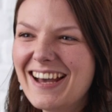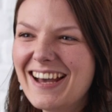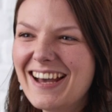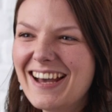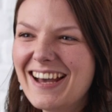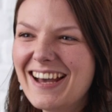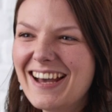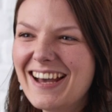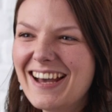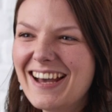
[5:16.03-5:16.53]

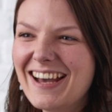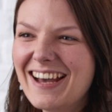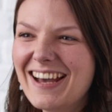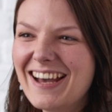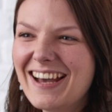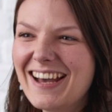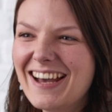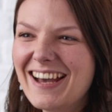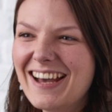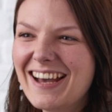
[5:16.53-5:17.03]

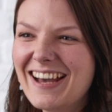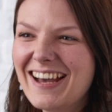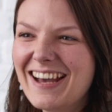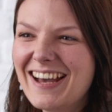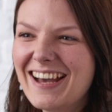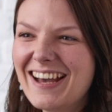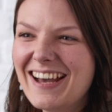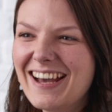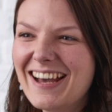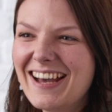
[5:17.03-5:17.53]

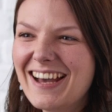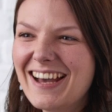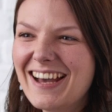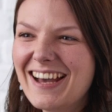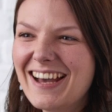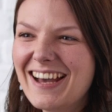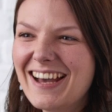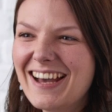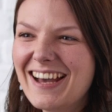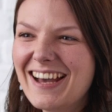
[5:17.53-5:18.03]

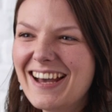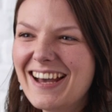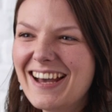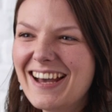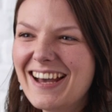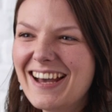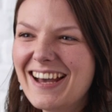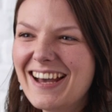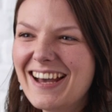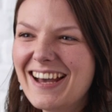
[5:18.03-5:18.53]

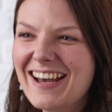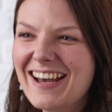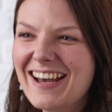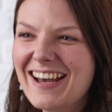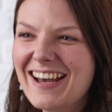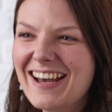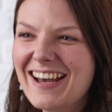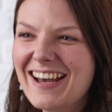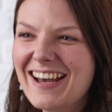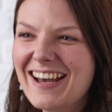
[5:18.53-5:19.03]

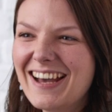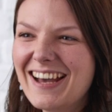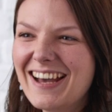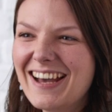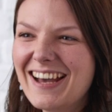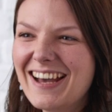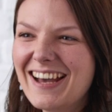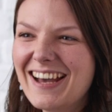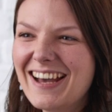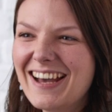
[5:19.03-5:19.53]

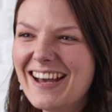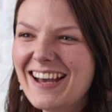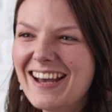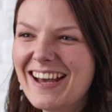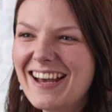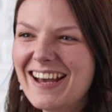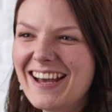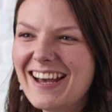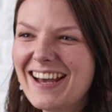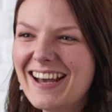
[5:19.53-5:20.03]

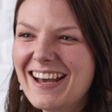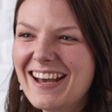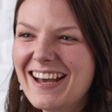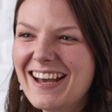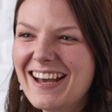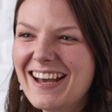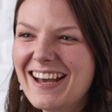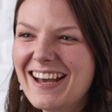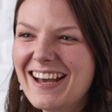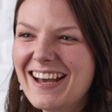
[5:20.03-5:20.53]

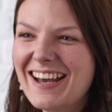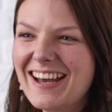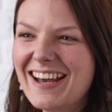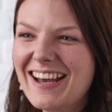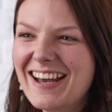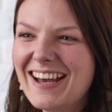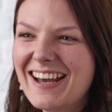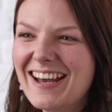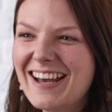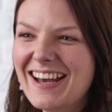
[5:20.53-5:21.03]

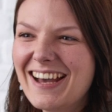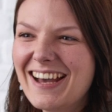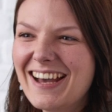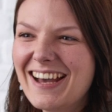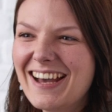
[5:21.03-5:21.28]
(no lip movement)